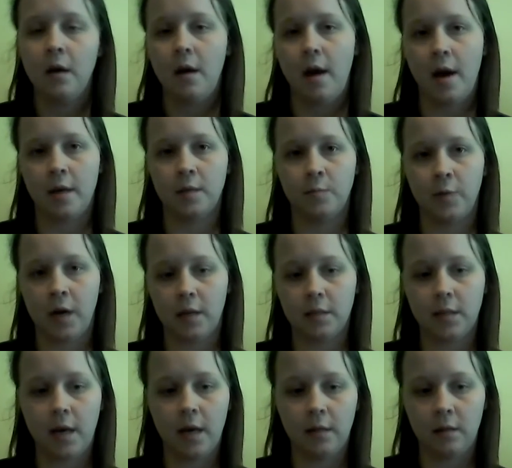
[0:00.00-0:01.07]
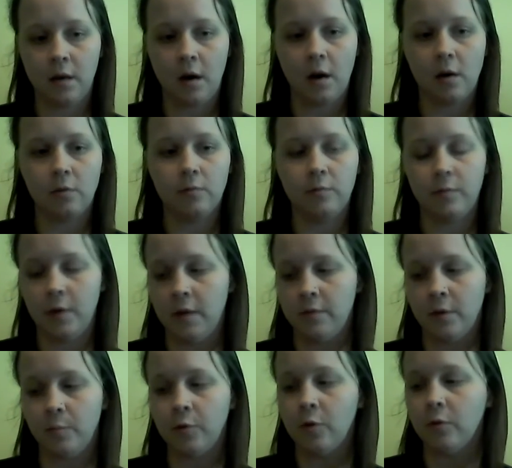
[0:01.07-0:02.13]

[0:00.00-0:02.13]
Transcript: As Brett said, though, even